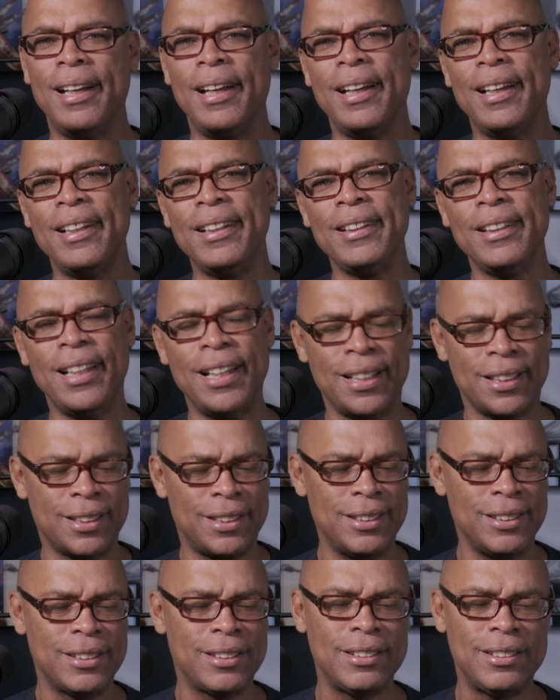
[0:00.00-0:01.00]
Unlike
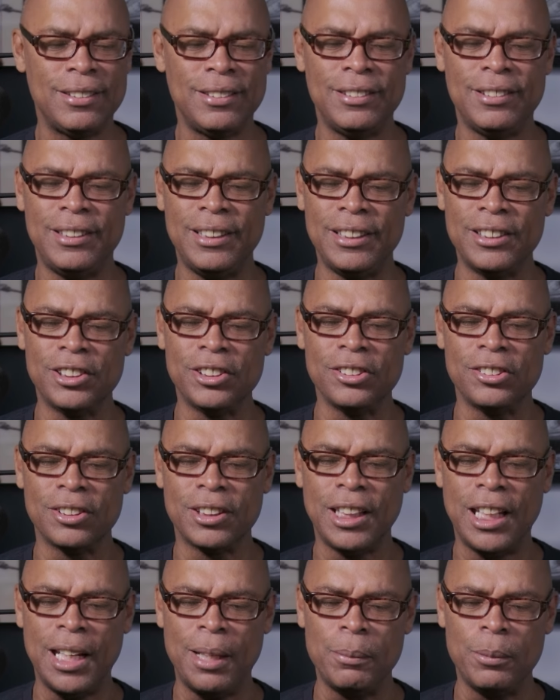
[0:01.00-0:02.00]
this digital
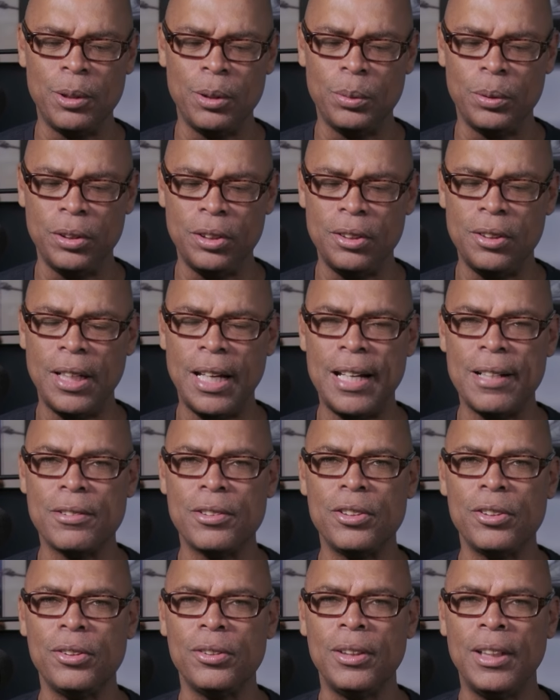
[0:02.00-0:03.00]
camera where you have
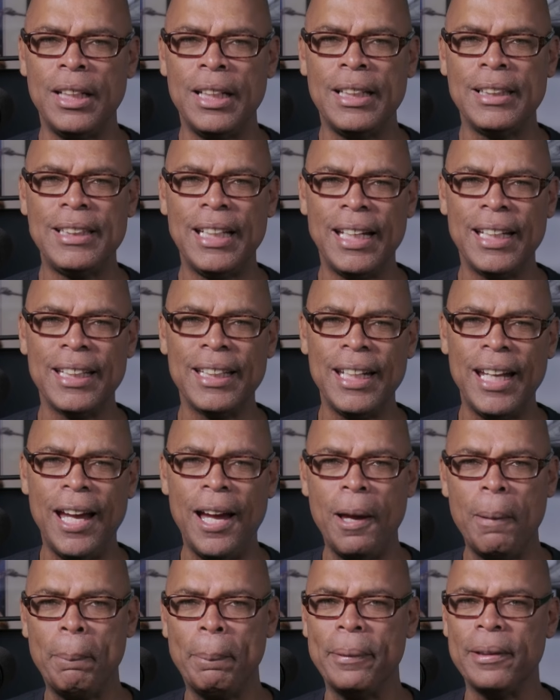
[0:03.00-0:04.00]
to take it
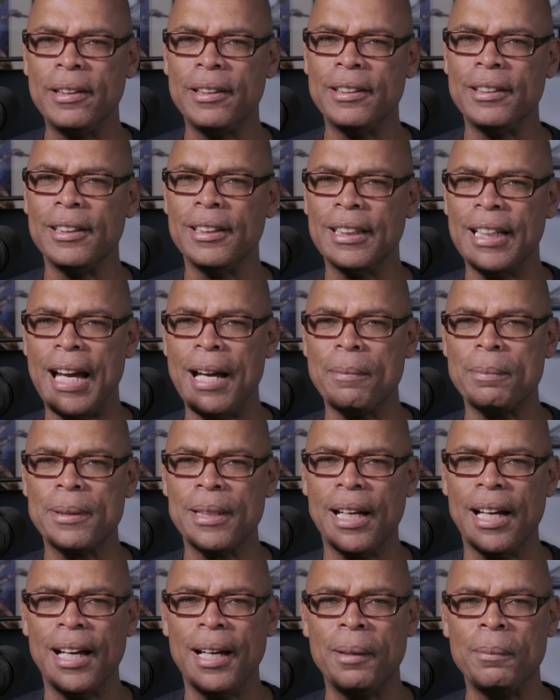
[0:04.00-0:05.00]
out, put it in the
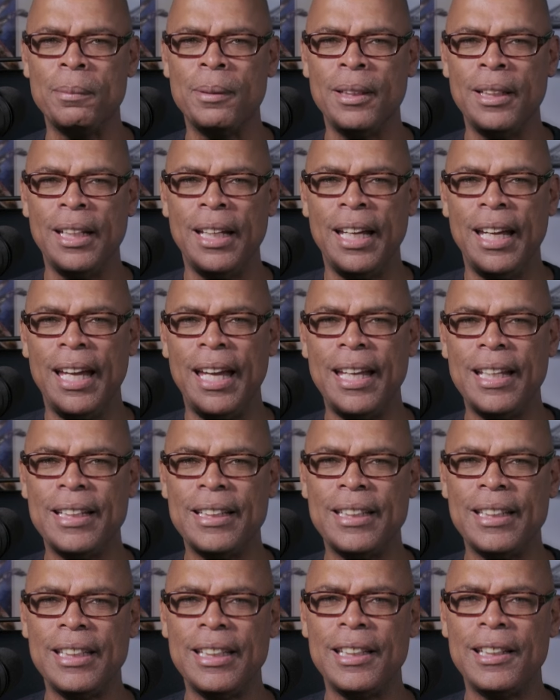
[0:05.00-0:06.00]
laptop,
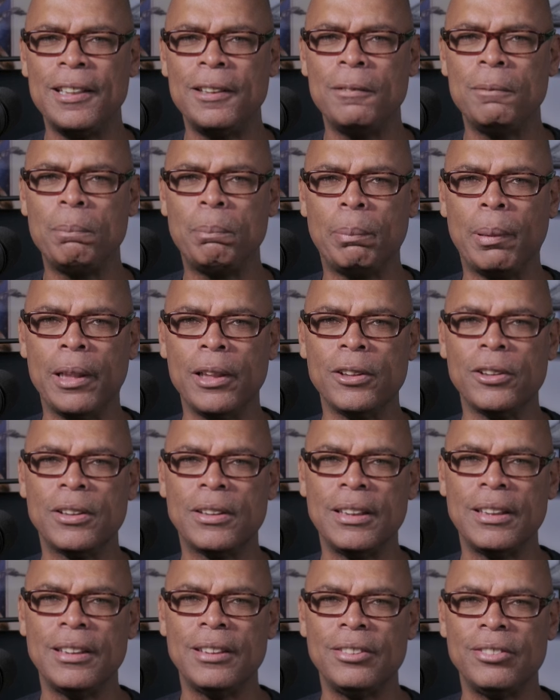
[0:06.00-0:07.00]
and then
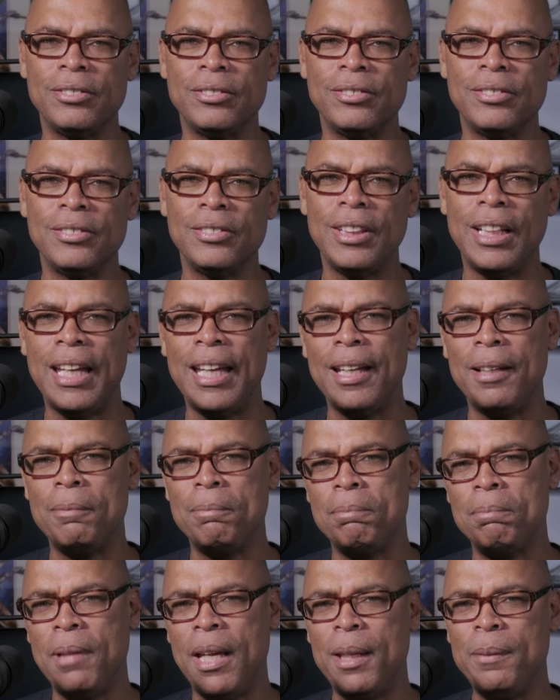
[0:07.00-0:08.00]
post it,
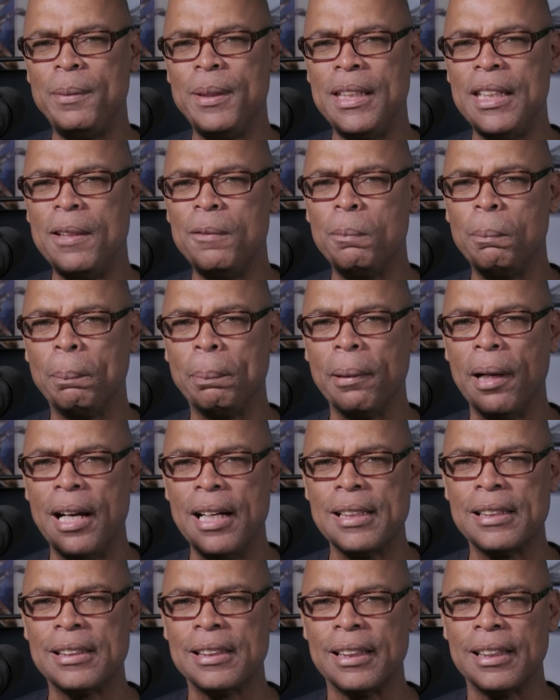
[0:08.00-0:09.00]
and maybe even
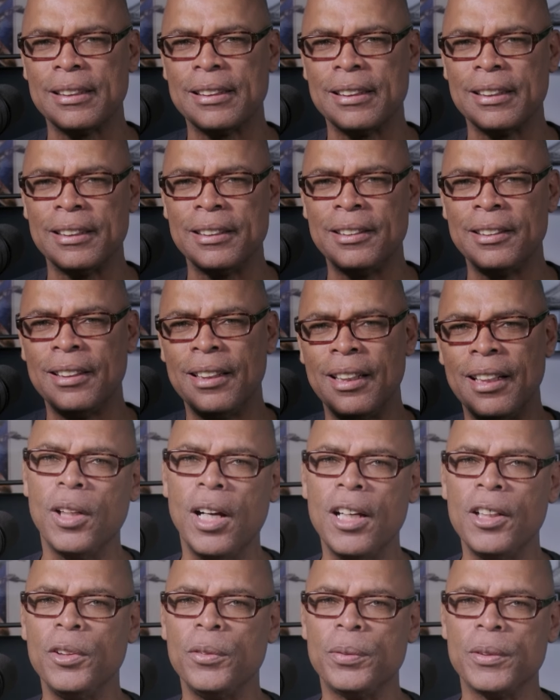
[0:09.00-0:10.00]
process it. For
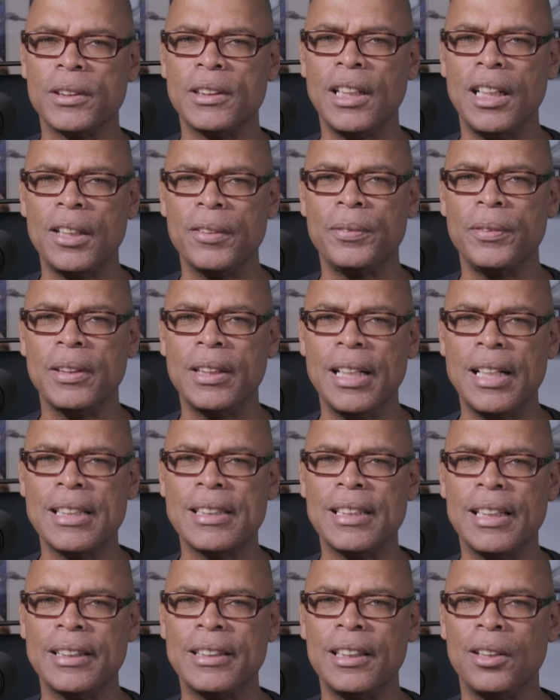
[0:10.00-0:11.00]
all you photography
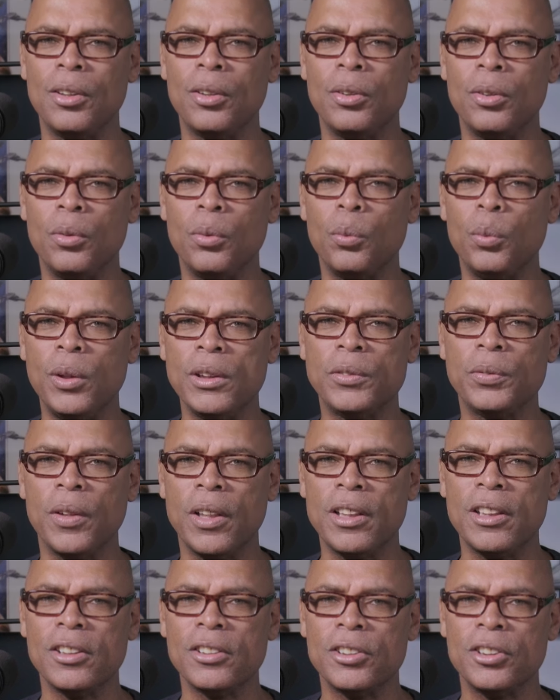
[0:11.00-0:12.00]
guys out there, which
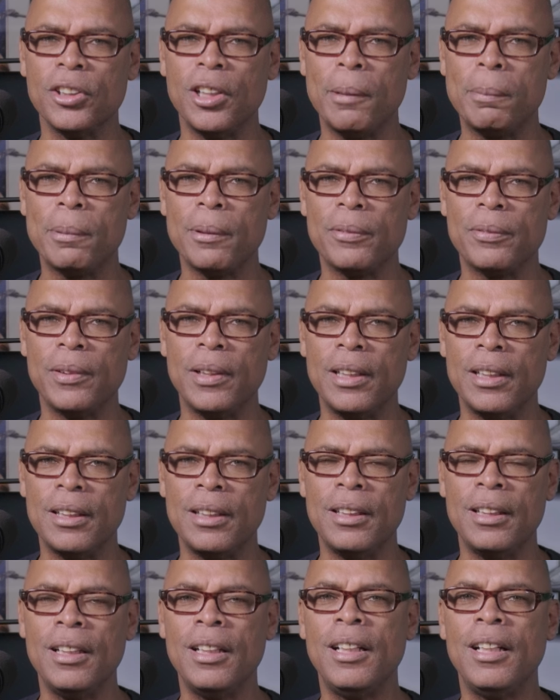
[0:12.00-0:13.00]
photos do I prefer?